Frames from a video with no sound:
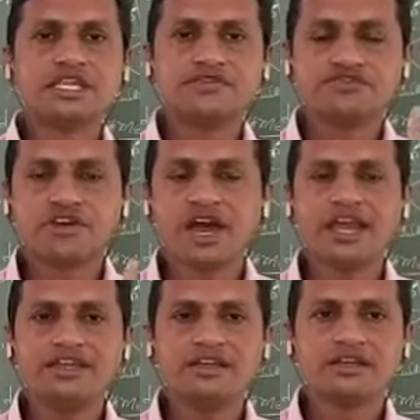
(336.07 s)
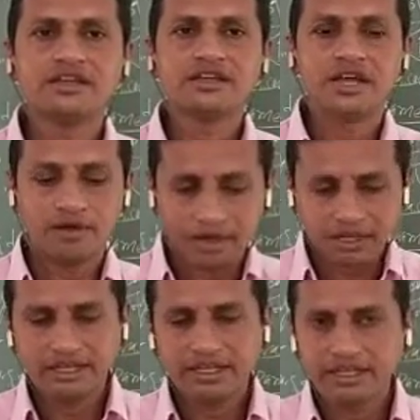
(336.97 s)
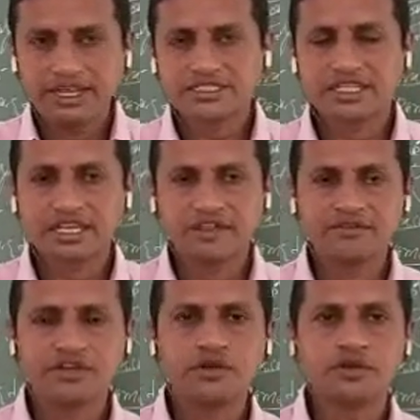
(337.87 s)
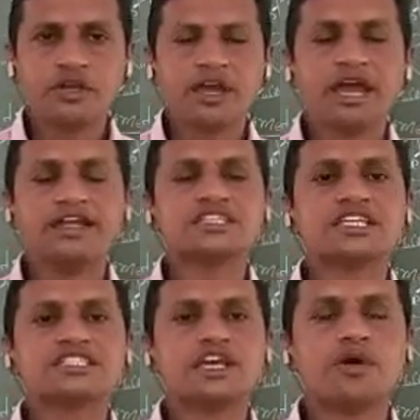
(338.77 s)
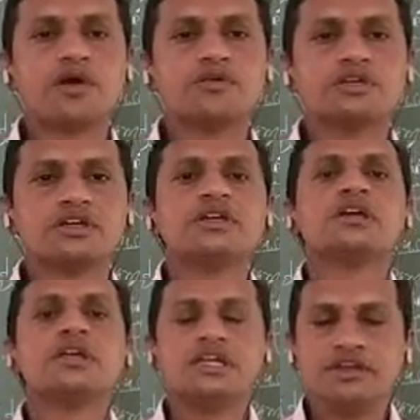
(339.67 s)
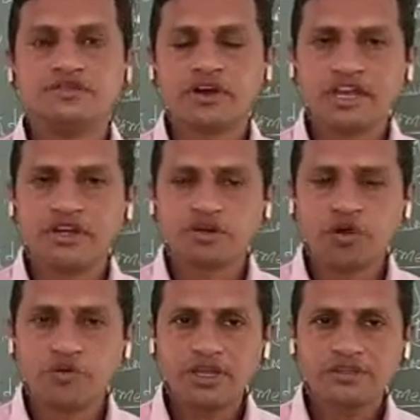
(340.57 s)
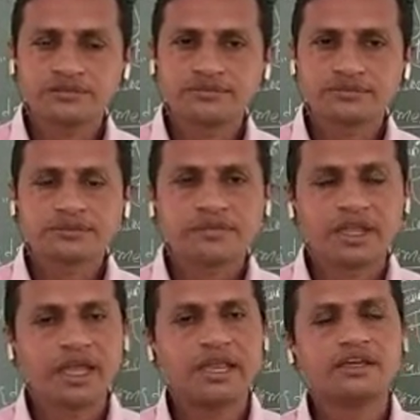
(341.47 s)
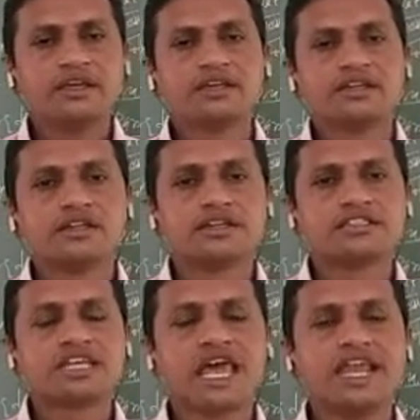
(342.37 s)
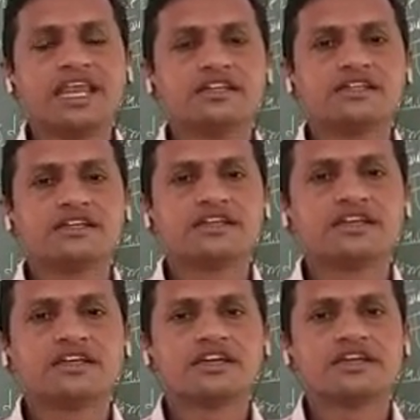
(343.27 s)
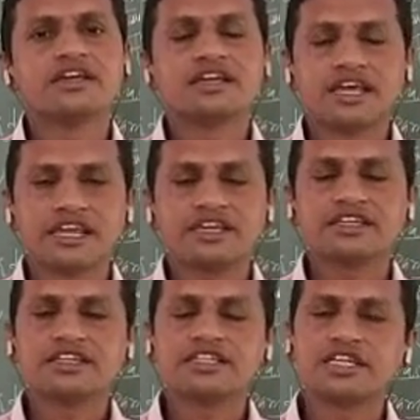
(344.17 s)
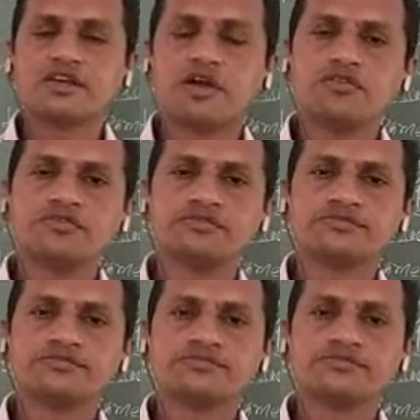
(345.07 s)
define, or in the next video I discuss about define novel and silent characteristic of